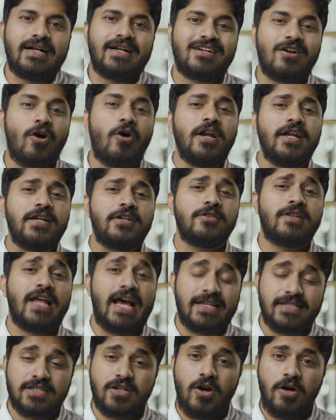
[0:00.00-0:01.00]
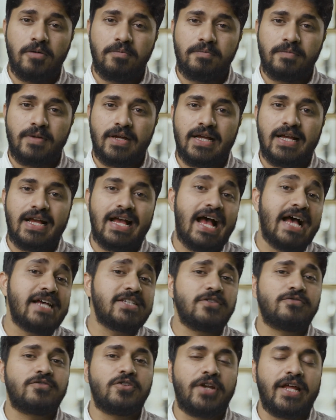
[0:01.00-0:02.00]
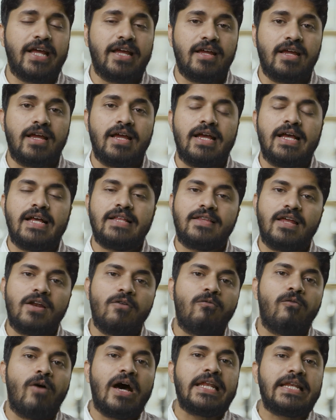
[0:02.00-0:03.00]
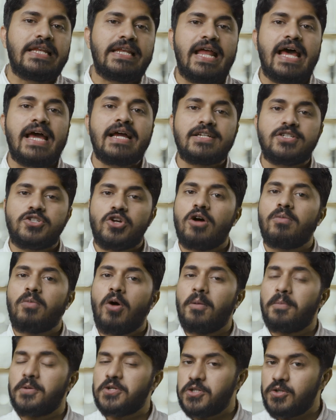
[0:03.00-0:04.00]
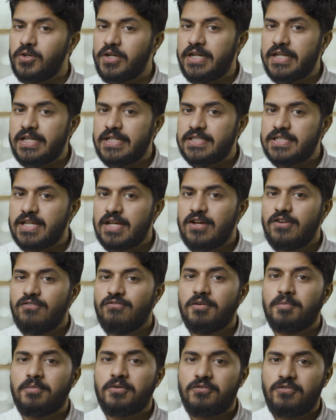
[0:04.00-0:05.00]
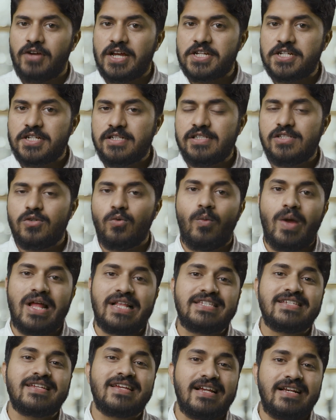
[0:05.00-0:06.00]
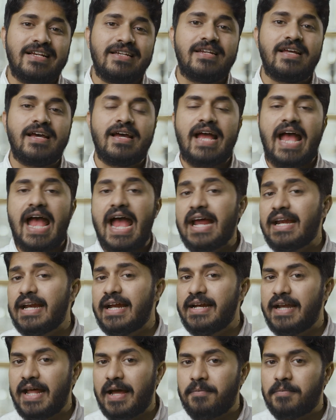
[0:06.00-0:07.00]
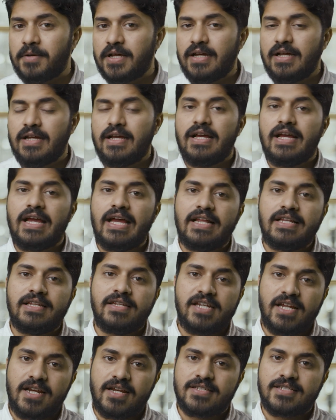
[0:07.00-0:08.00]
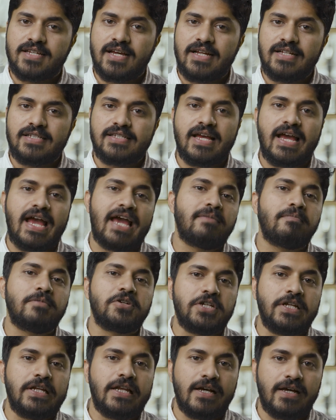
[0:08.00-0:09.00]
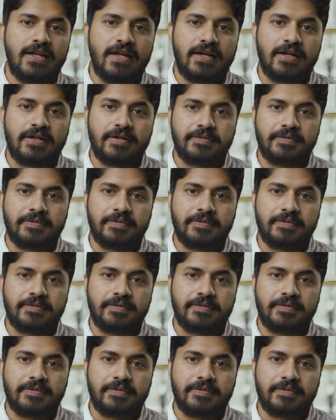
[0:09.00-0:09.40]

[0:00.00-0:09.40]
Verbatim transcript: According to NASSCOM, as of today, there are 1 lakh job opportunities for professionals well skilled and adept in data science and machine learning.